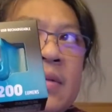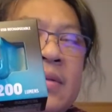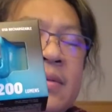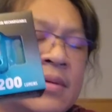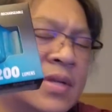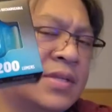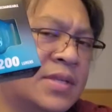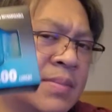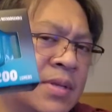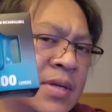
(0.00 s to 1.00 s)
Sort of
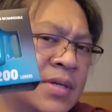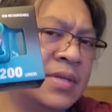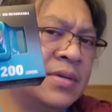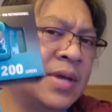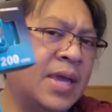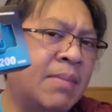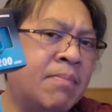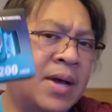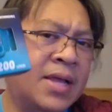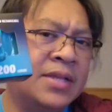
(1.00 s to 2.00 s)
similar to a
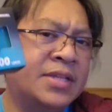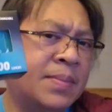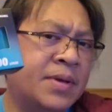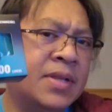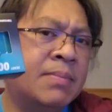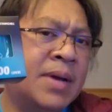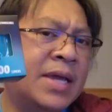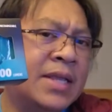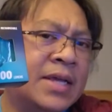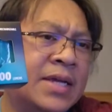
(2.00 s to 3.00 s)
typical
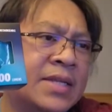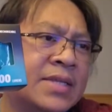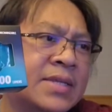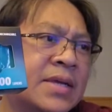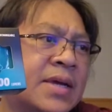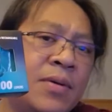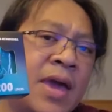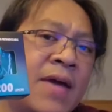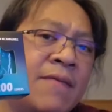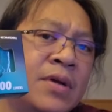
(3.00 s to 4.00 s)
bike light if you
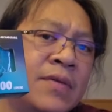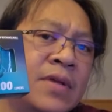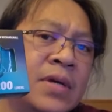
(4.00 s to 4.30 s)
have one of